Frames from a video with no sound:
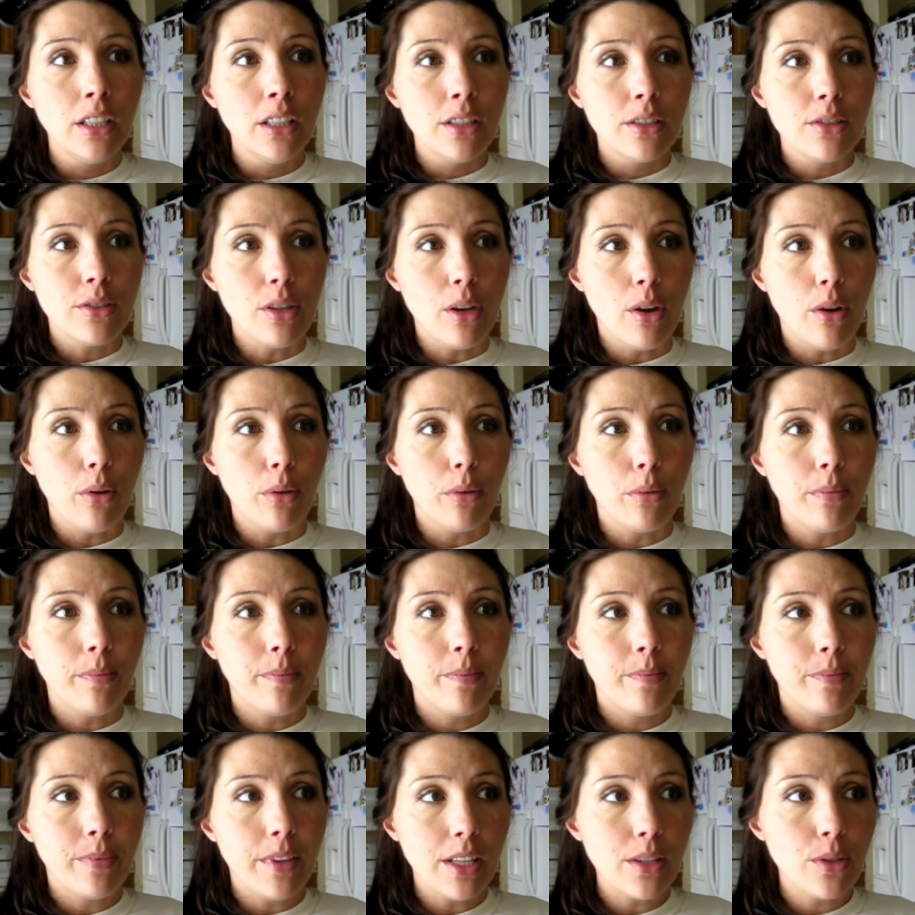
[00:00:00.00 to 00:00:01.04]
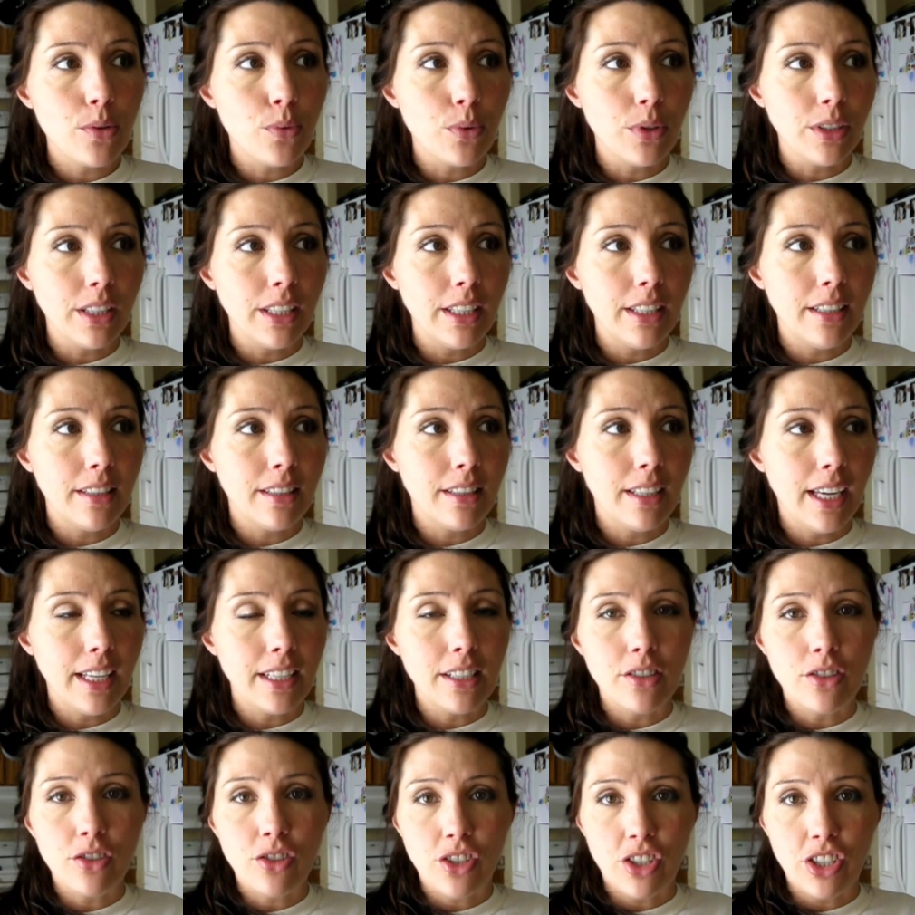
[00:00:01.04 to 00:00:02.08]
So that's really kind
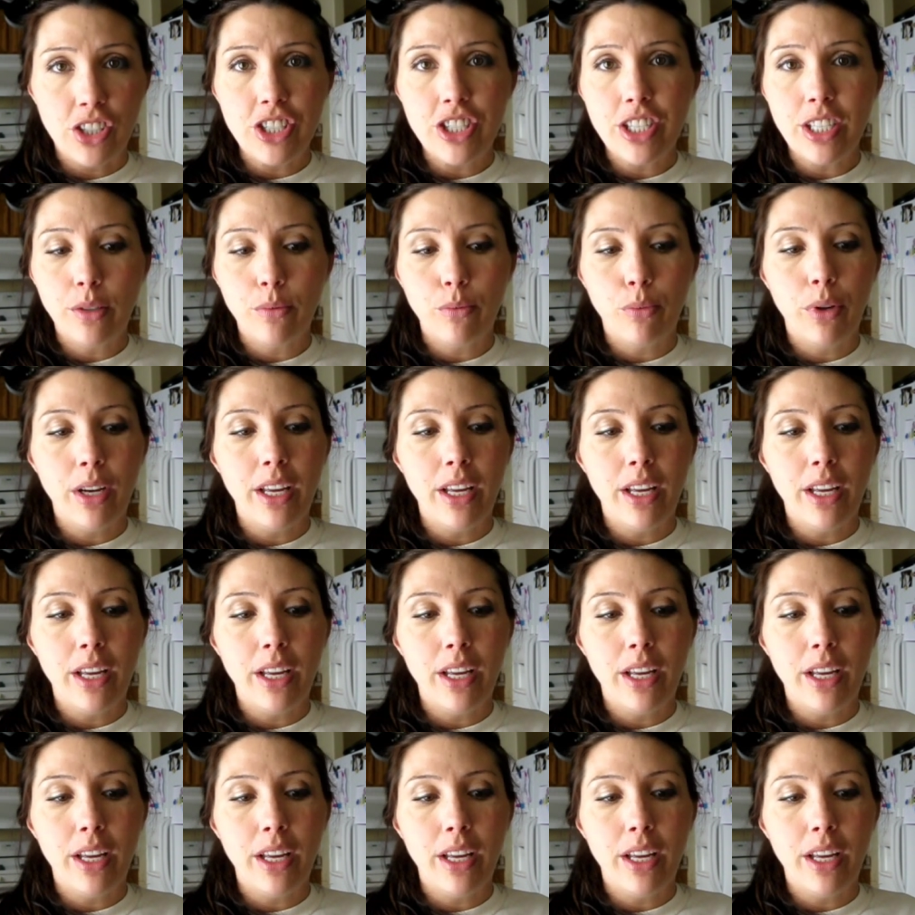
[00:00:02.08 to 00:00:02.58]
of discouraging